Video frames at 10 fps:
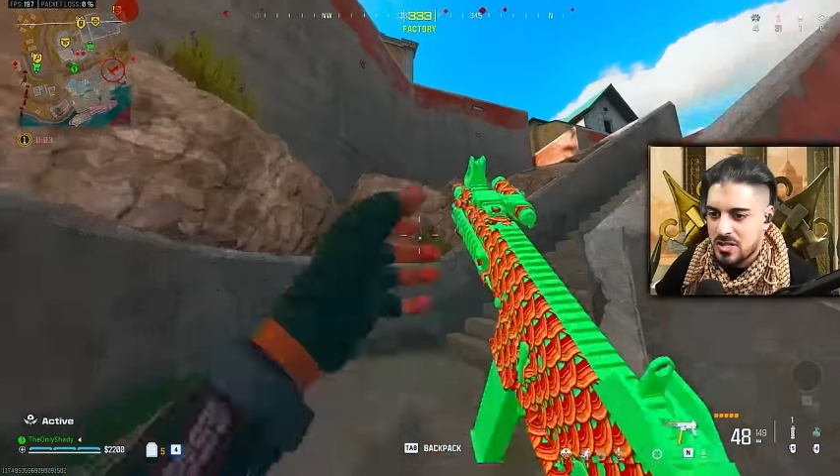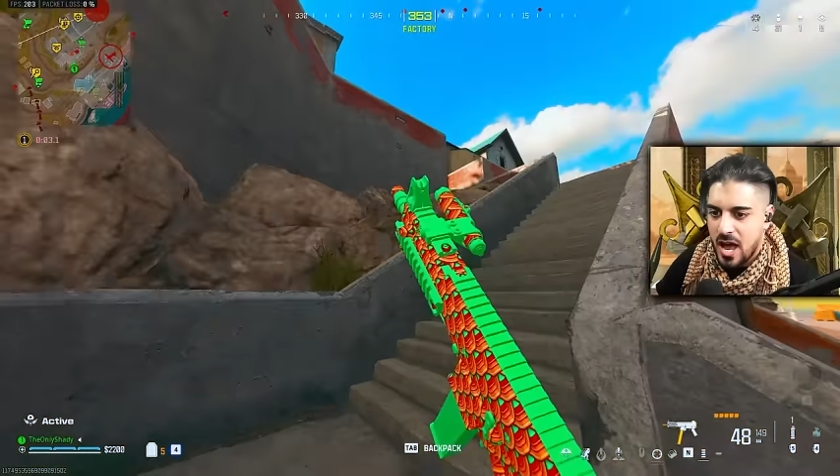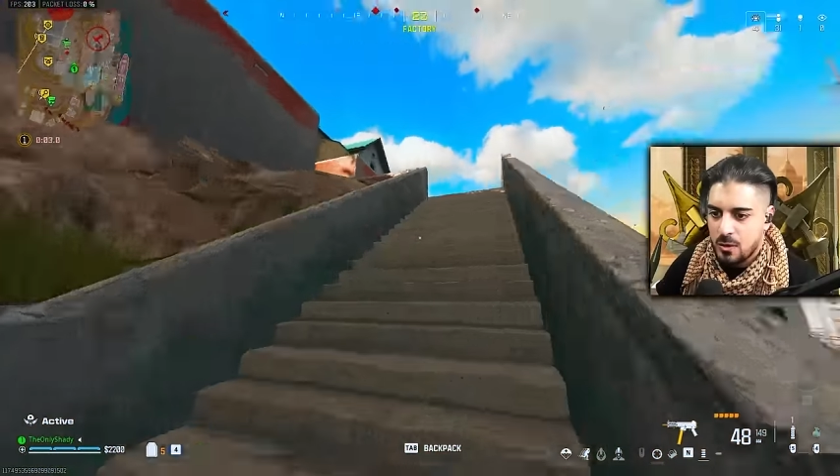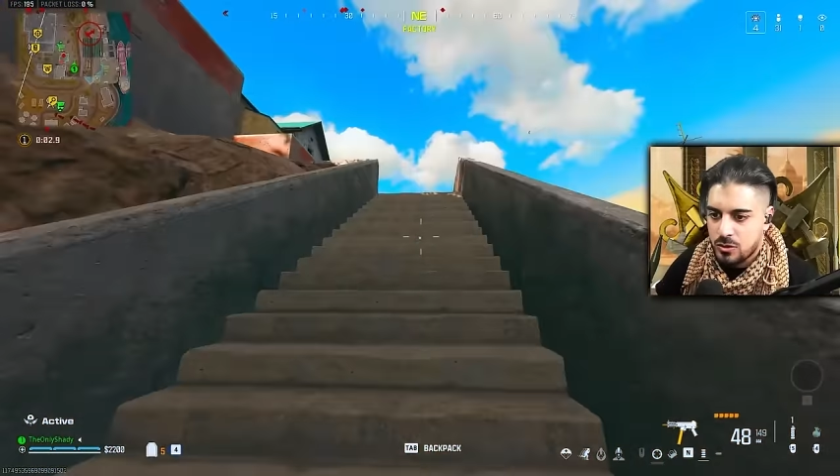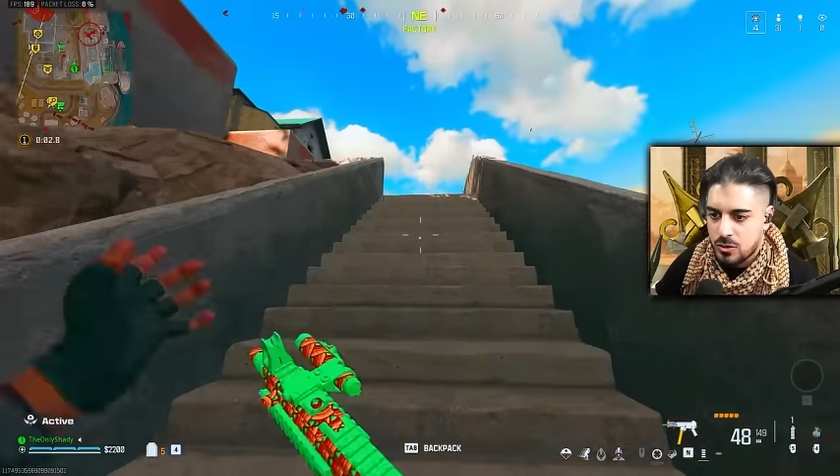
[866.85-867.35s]

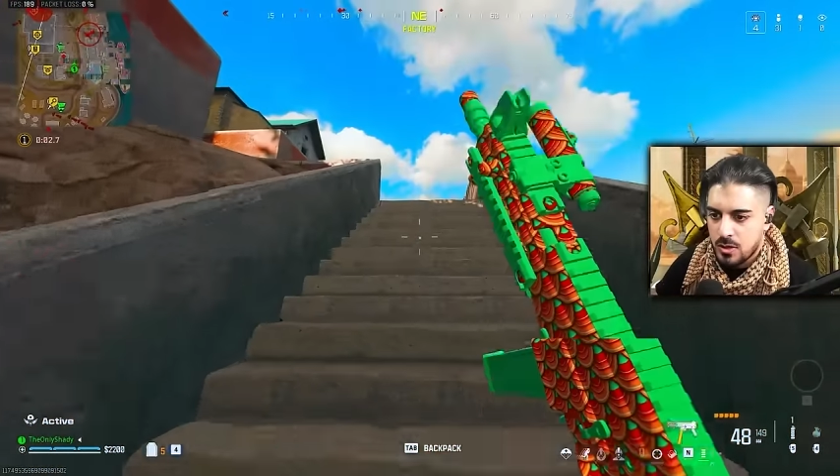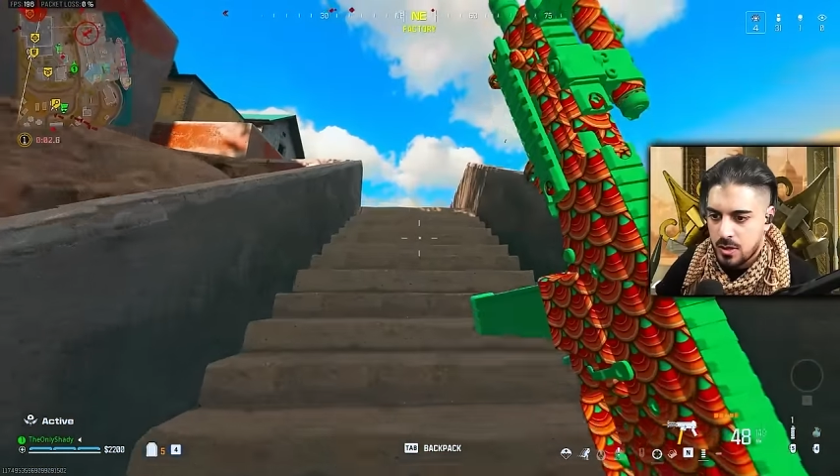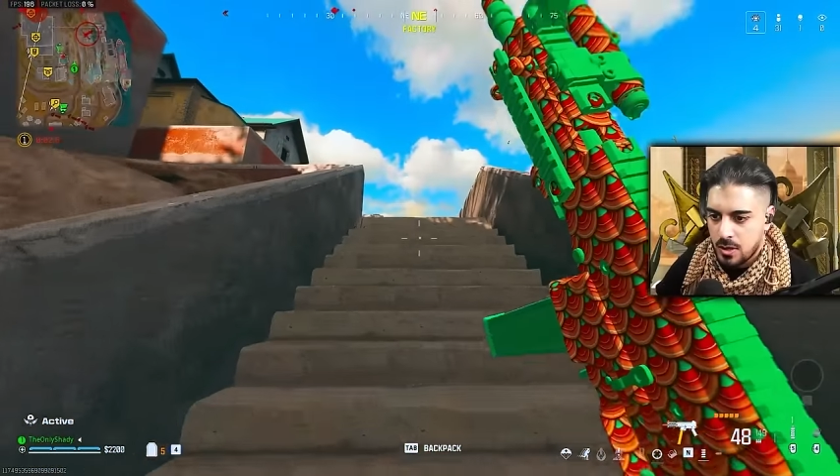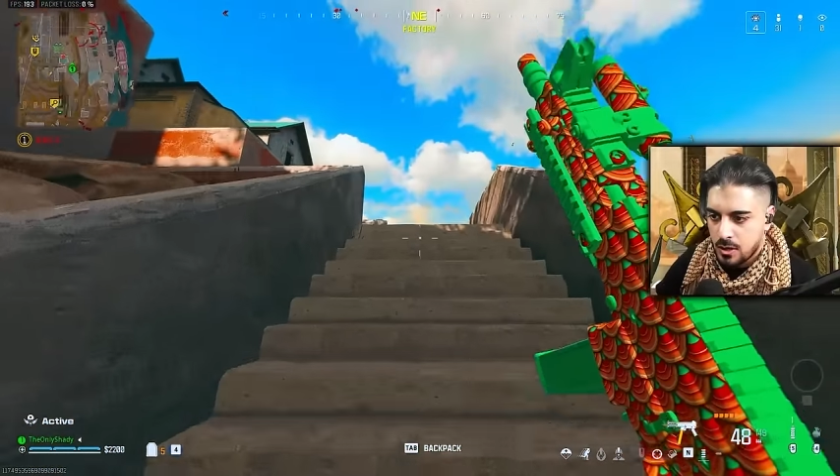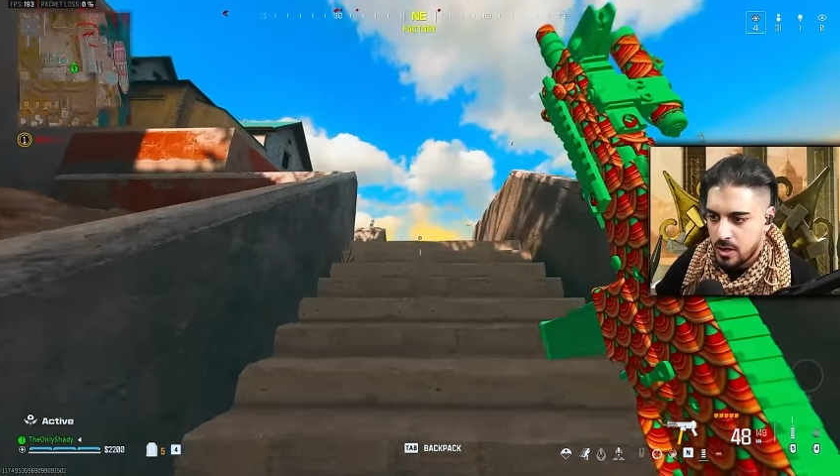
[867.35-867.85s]
house
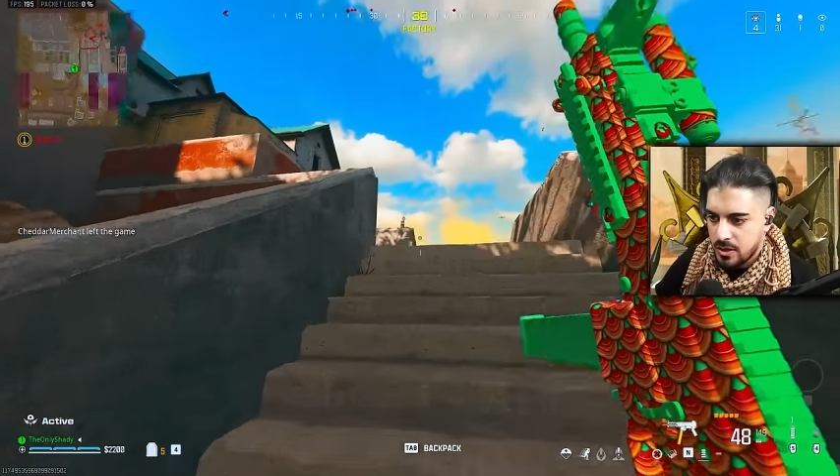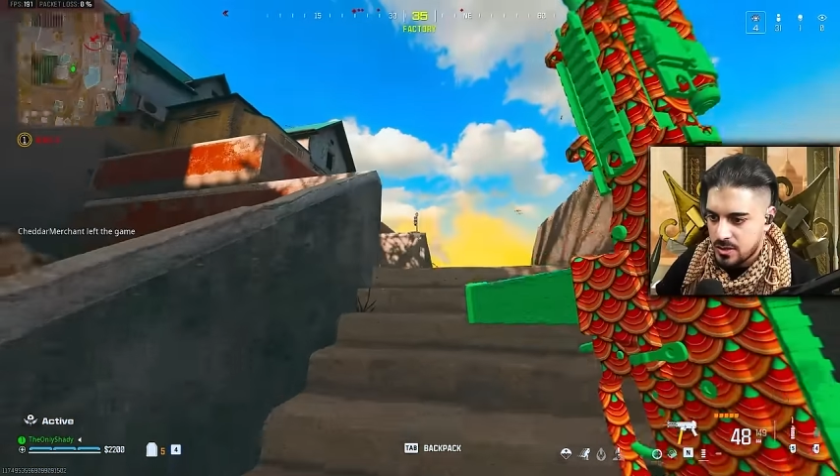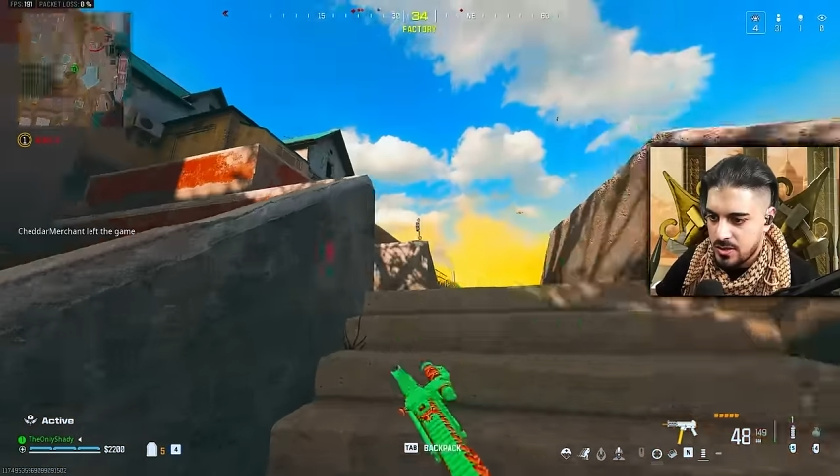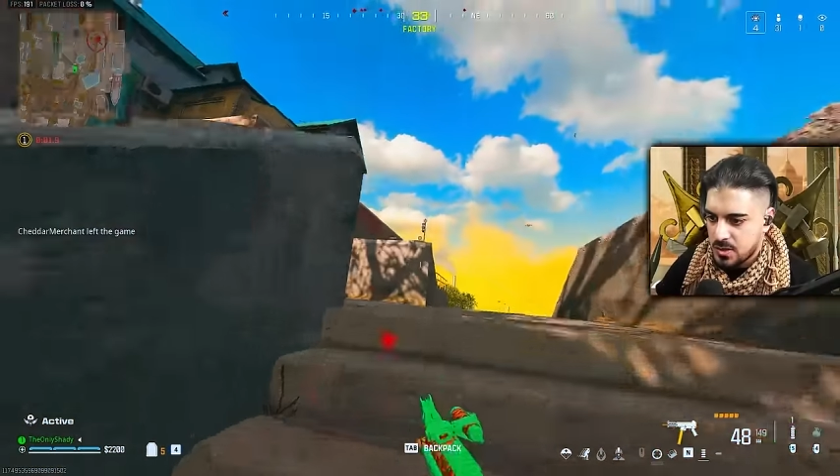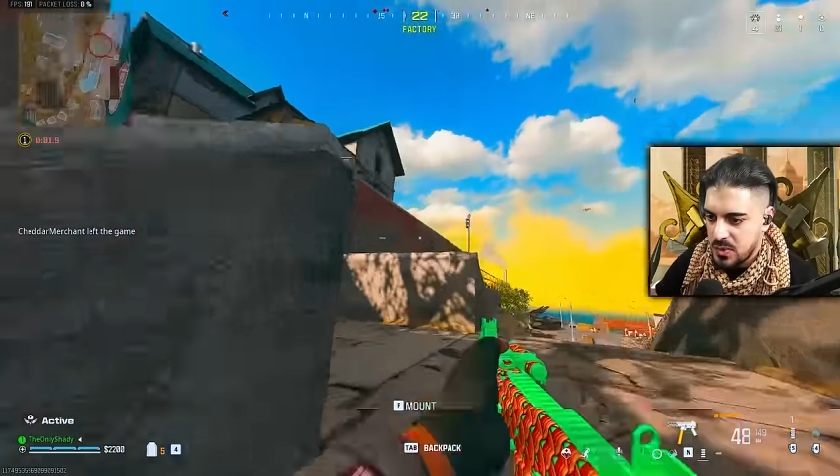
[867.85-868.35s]
look at
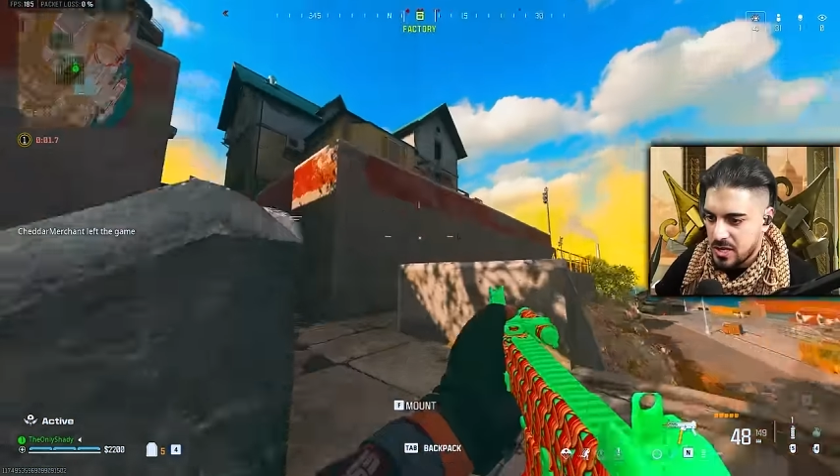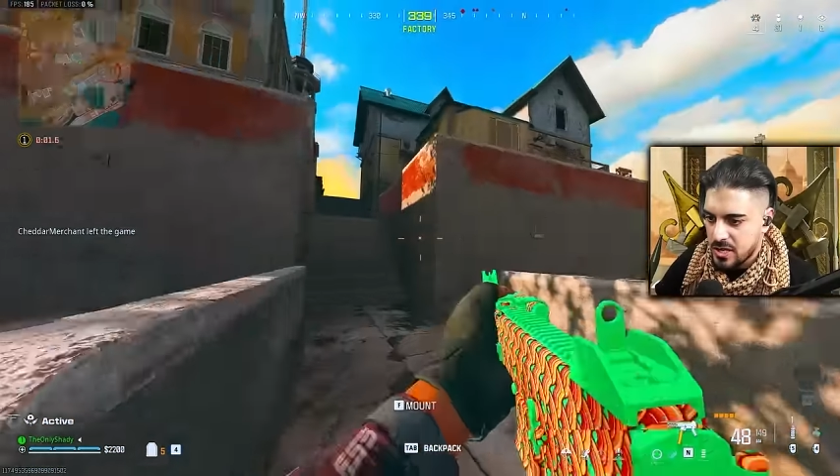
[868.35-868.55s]
this speedy